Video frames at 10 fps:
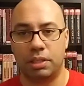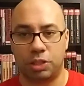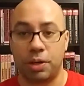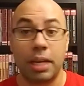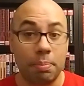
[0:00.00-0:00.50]

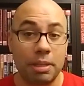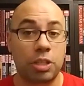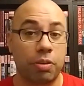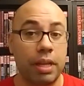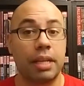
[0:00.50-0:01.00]
Journey into
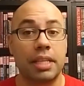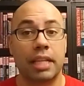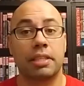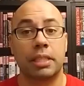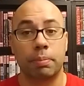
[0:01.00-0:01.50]
Mystery and
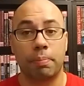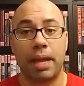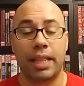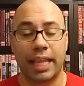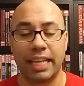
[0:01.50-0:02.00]
Death of
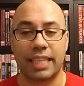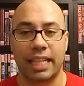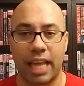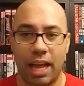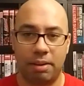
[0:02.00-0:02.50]
Superman, things
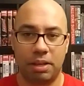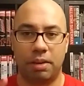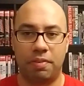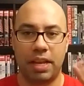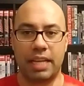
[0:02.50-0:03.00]
like that. You know,
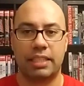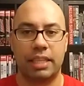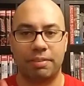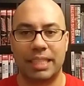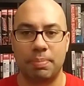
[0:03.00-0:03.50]
if you guys
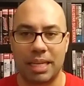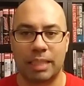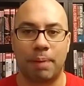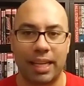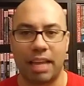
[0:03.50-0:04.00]
ever see my
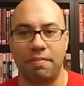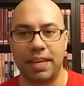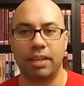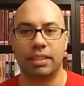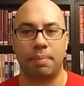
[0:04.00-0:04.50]
Spotlight
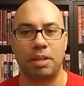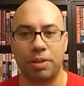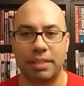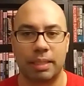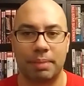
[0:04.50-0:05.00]
videos, I'll be
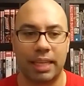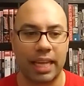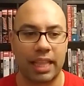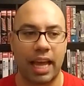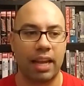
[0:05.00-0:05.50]
doing something
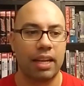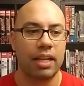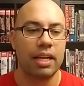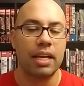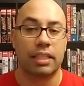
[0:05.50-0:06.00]
like that.
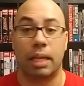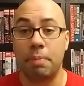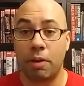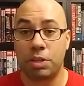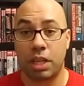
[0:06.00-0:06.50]
So let
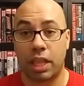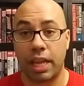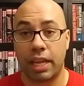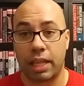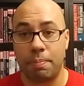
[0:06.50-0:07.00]
me know what you
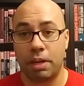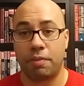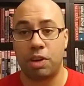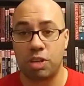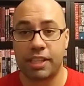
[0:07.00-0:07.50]
think. Let me know if
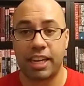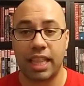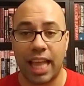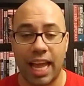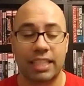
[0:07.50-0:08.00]
you're interested in
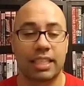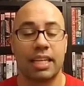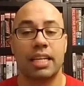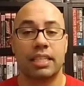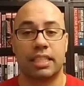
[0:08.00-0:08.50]
that.
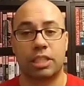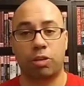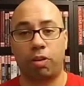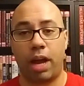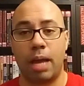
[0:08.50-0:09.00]

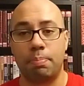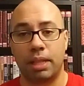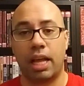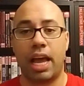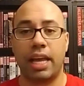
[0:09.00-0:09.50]
Subscribe,
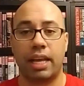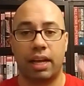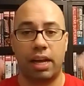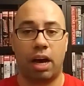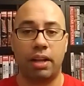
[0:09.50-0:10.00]
like,
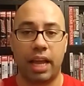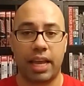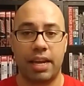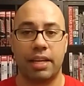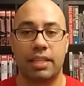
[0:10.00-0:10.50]
all that
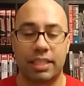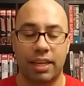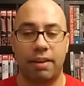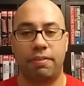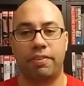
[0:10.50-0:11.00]
kind of good
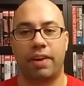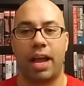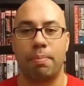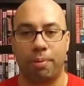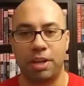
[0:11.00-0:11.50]
stuff. I
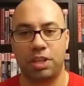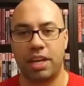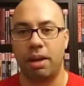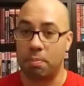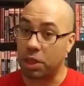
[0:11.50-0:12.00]
appreciate
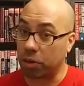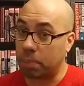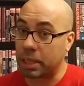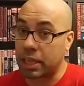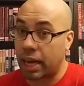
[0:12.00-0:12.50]
it. I'm going to throw
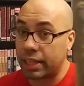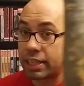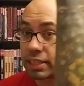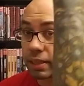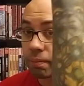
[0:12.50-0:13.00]
up the
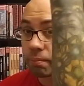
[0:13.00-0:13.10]
gauntlet.